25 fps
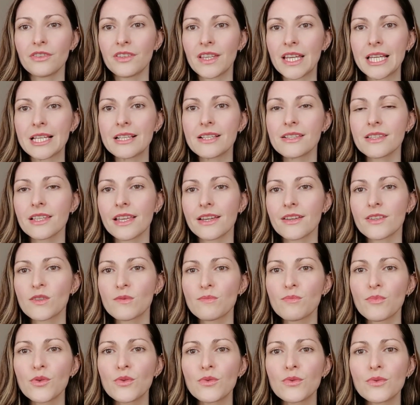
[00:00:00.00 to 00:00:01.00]
things like
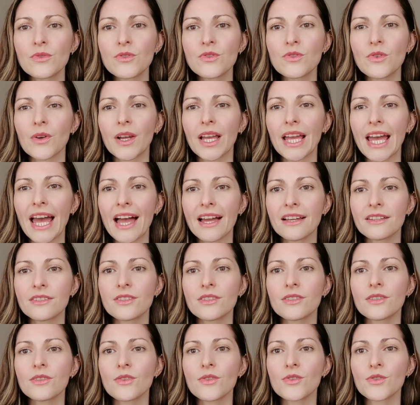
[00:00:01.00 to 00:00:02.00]
spoons or
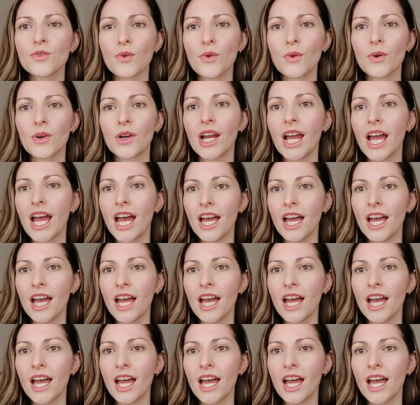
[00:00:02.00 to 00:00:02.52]
candles or